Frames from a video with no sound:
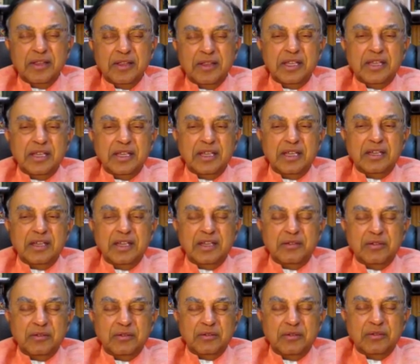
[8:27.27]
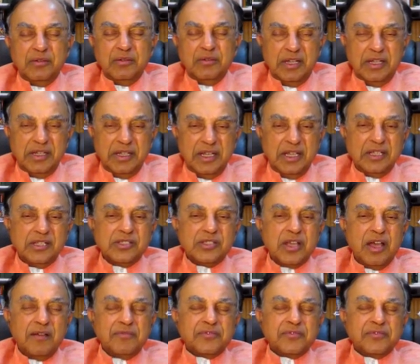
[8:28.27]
the Indians,